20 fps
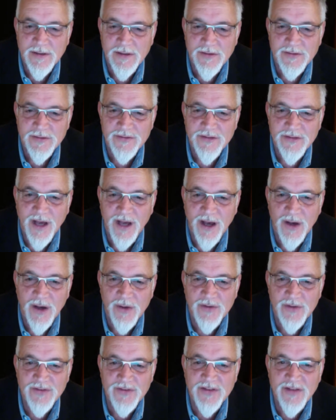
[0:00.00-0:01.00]
So
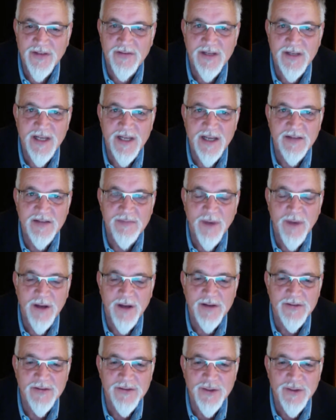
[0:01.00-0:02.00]
7 years
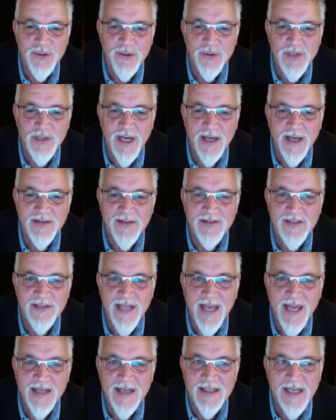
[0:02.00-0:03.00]
minus 2 days
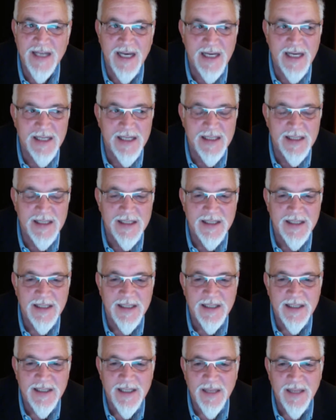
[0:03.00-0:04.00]
later,
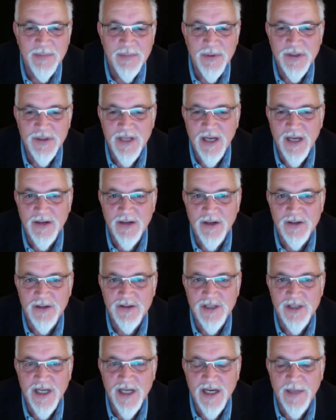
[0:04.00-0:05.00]
they burned down Notre
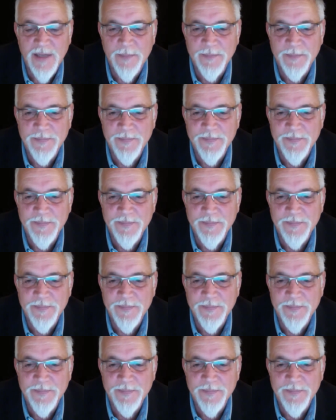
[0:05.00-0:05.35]
Dame.